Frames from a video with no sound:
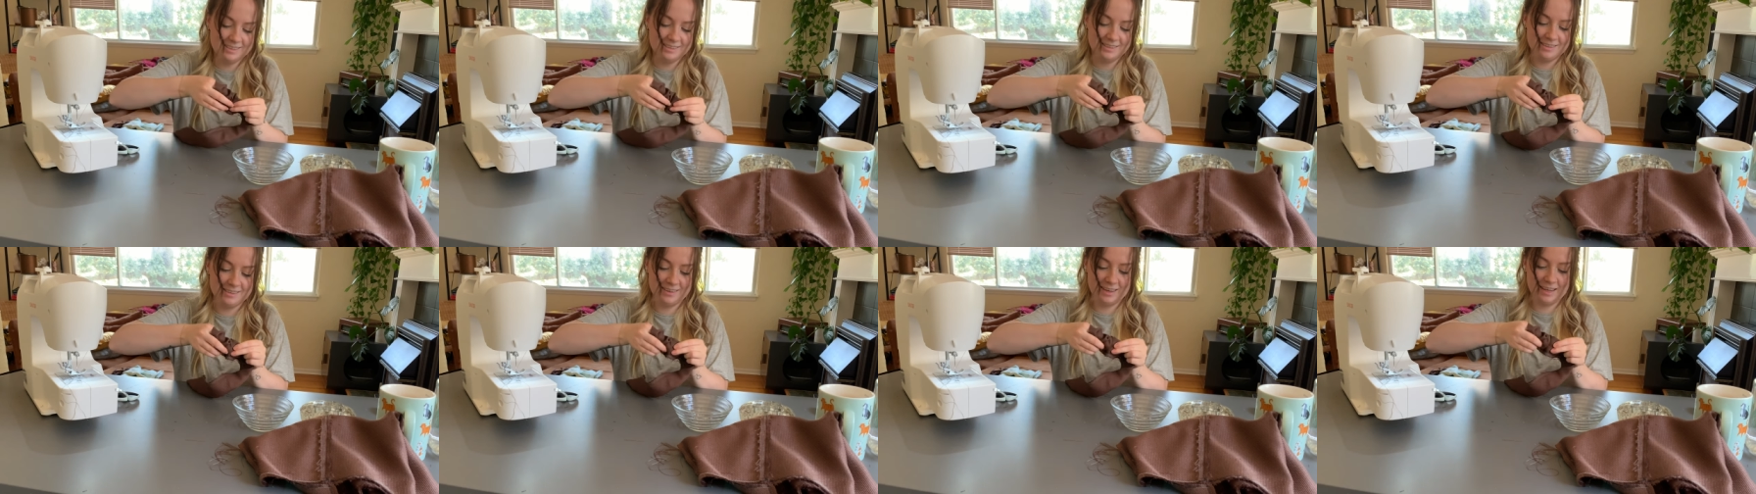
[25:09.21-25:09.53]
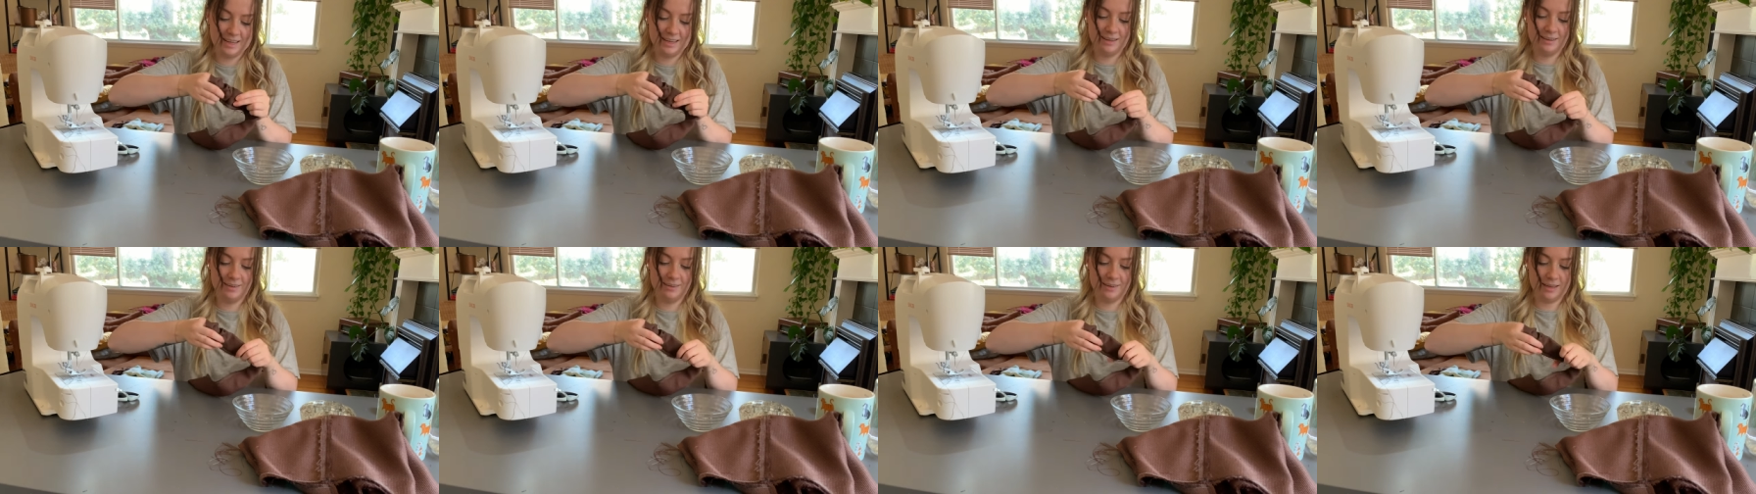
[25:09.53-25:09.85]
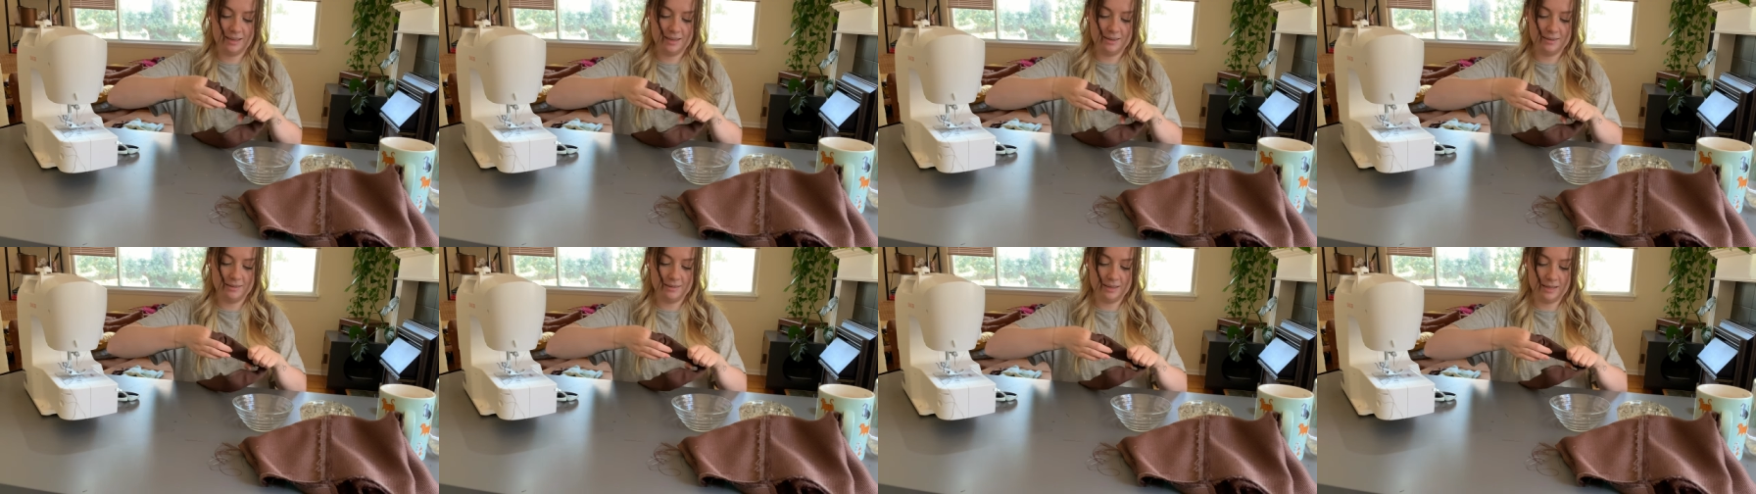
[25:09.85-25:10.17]
Okay,
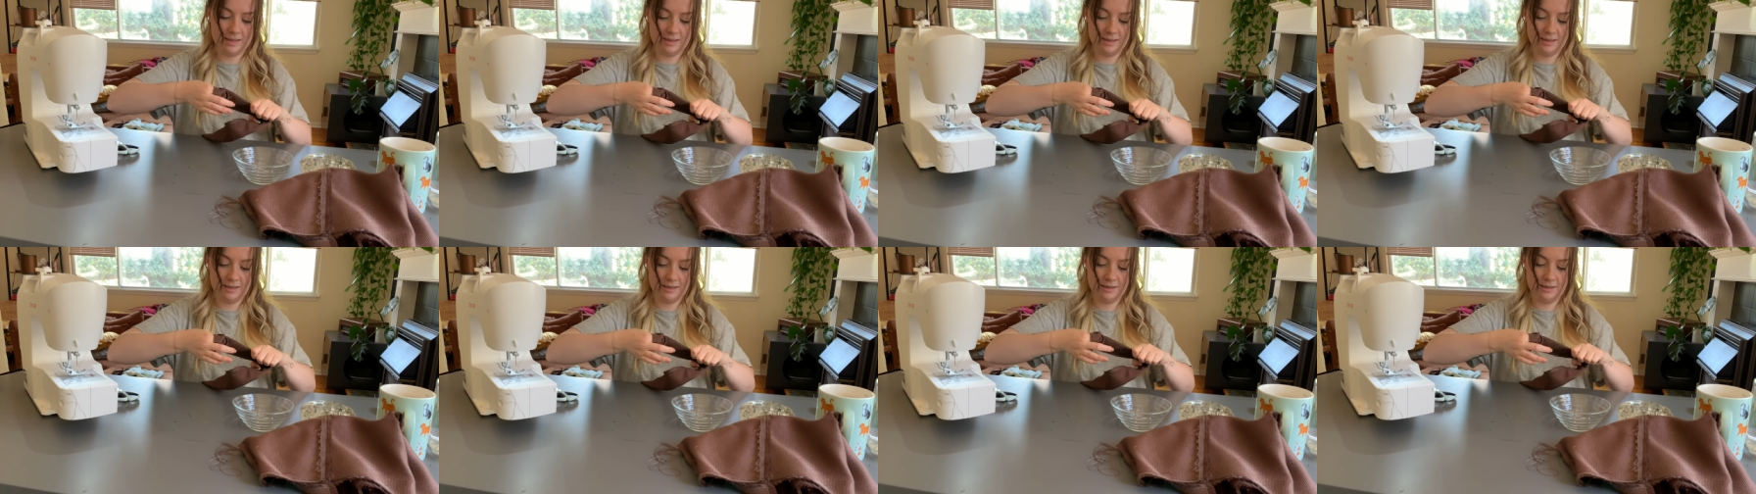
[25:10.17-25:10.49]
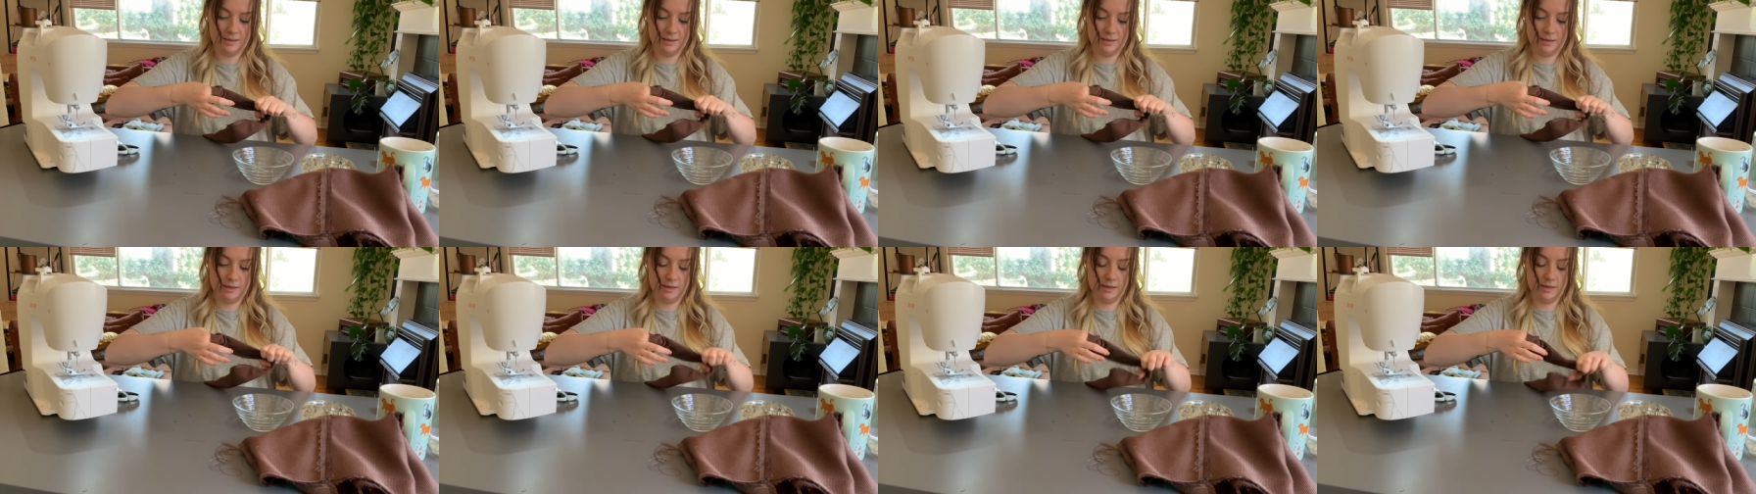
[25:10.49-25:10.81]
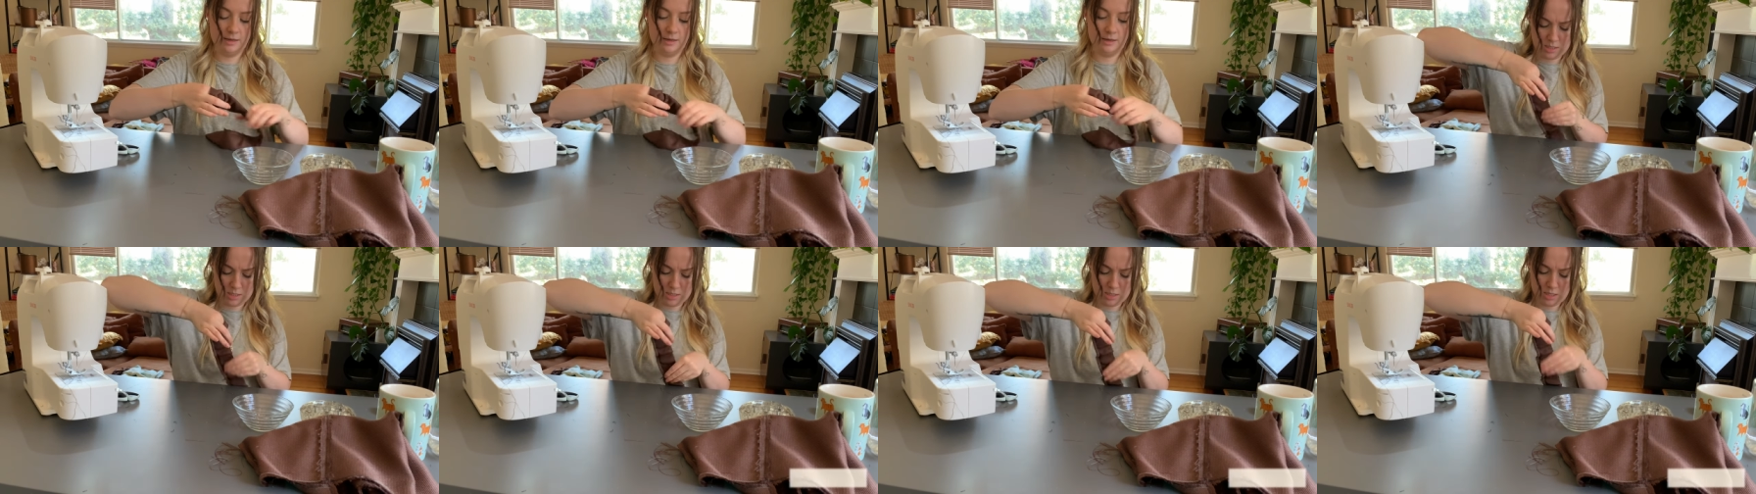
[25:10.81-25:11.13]
okay, okay.
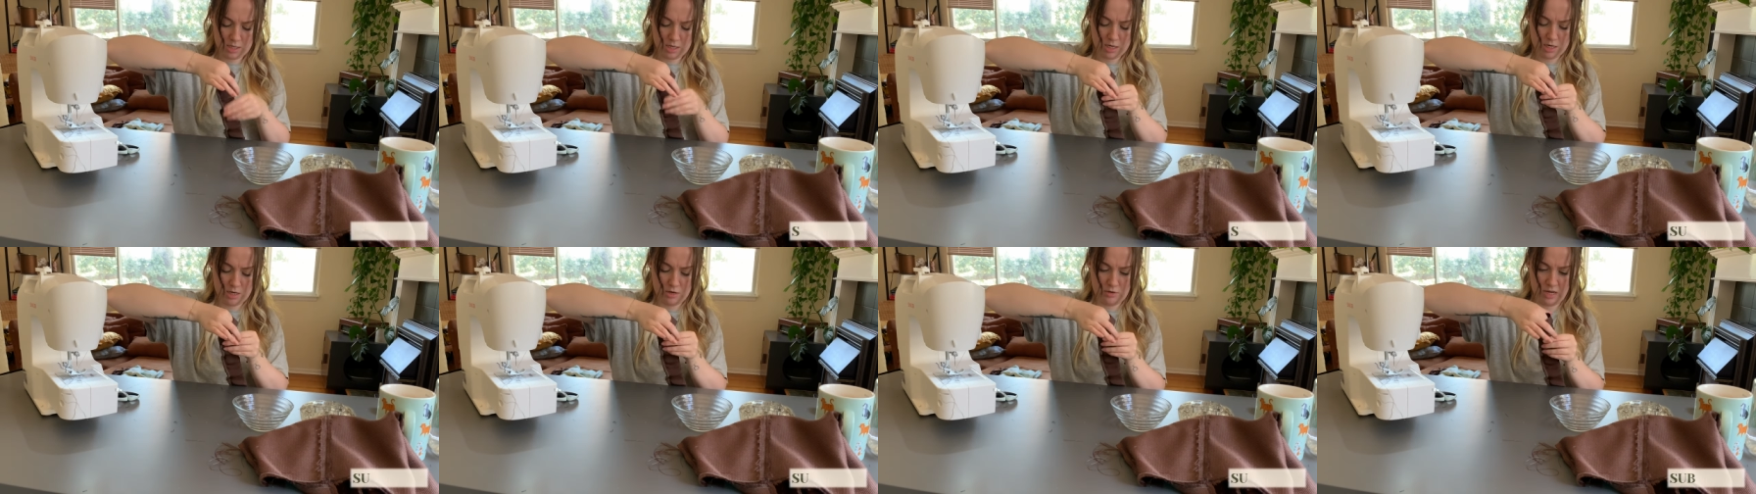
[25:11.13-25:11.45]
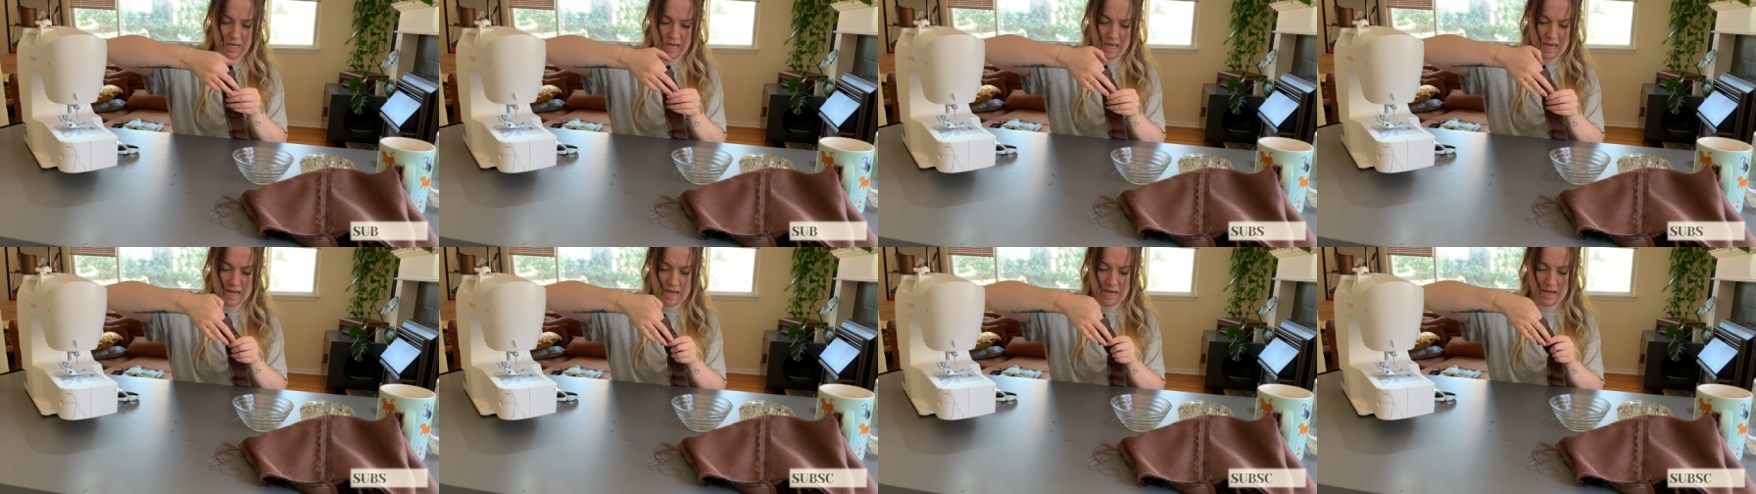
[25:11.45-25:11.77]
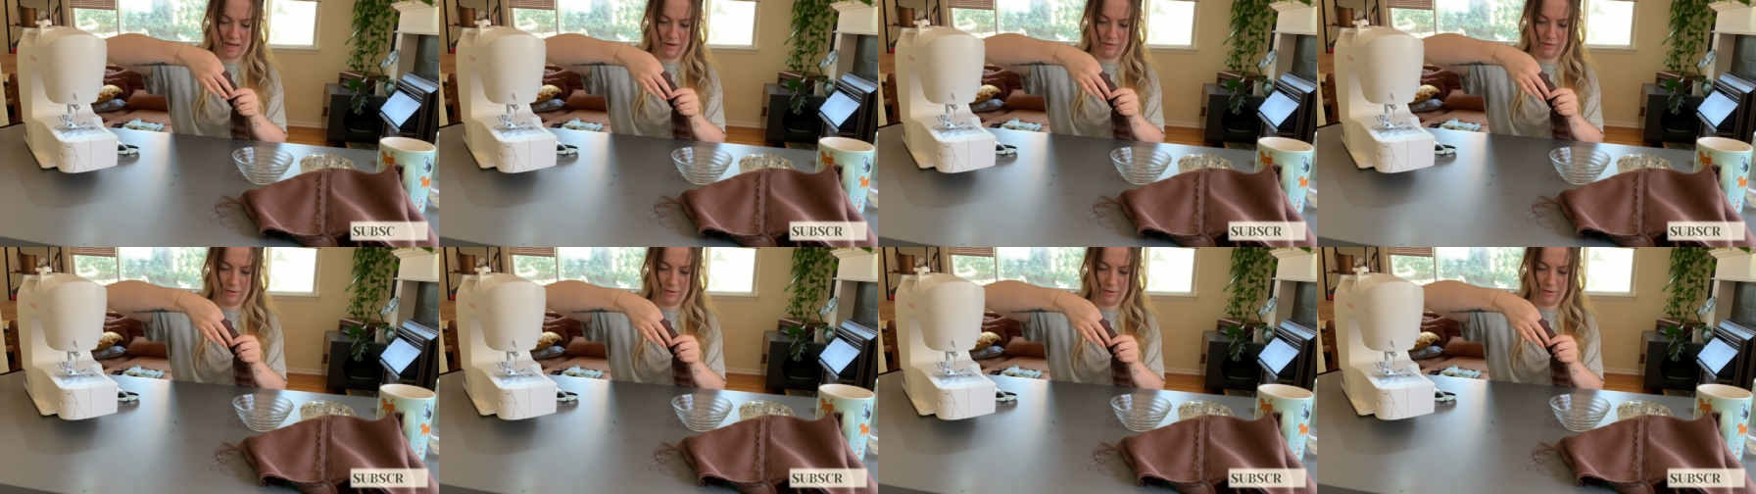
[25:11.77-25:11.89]
Oh, yeah.